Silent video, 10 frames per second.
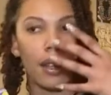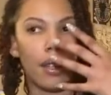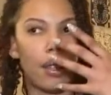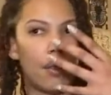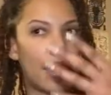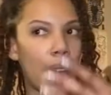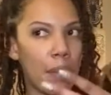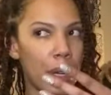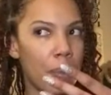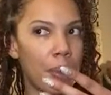you date
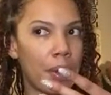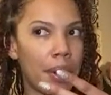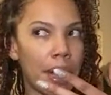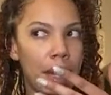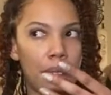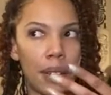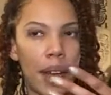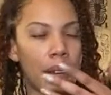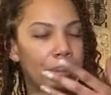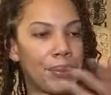people and you
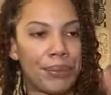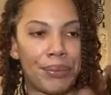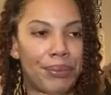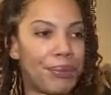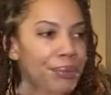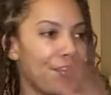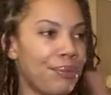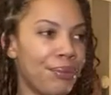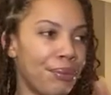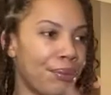like,
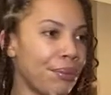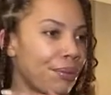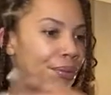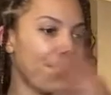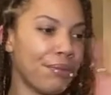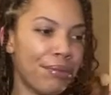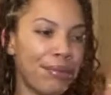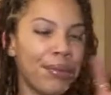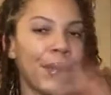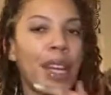
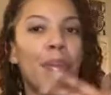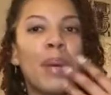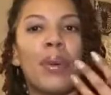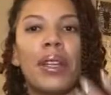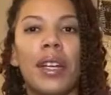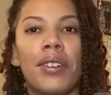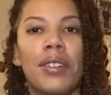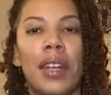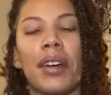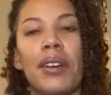and people look at you
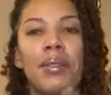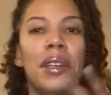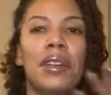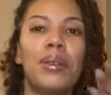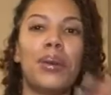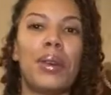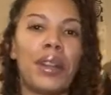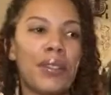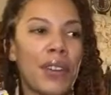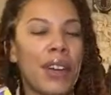like, oh, you think you too
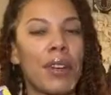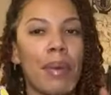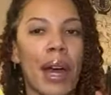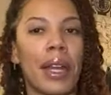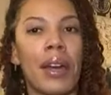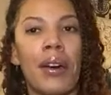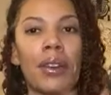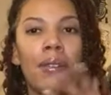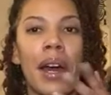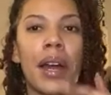good for everybody? Oh,
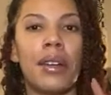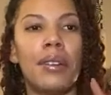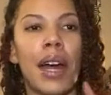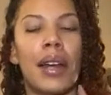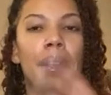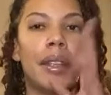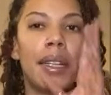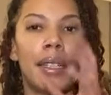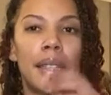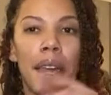you got a
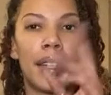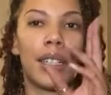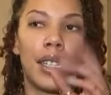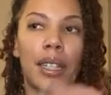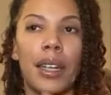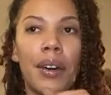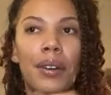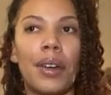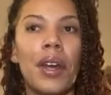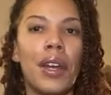list like Chili. Oh,
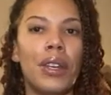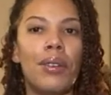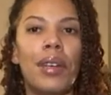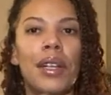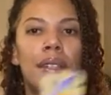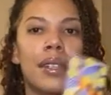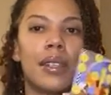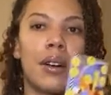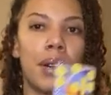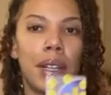you need to
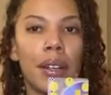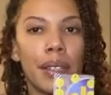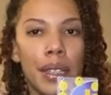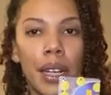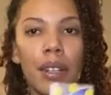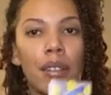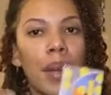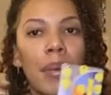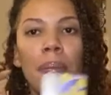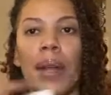lower your standards, blah,
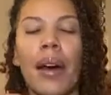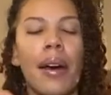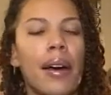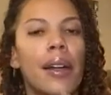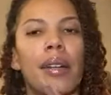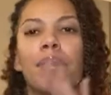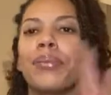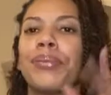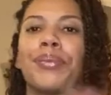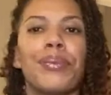blah, blah.
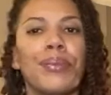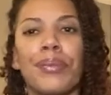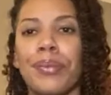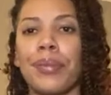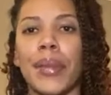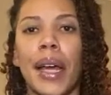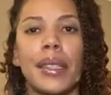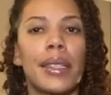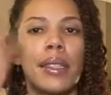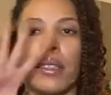
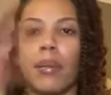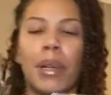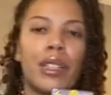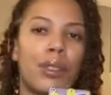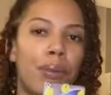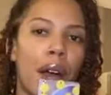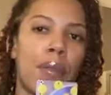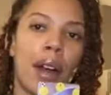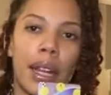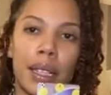That's a bunch of
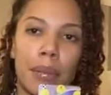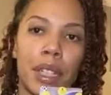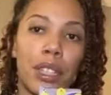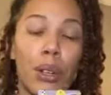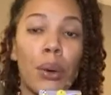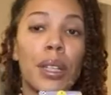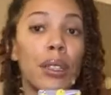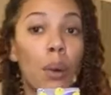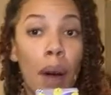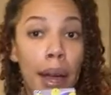rah-rah. That's a bunch of noise.
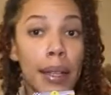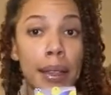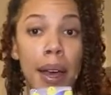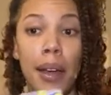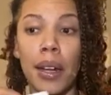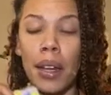Quiet that,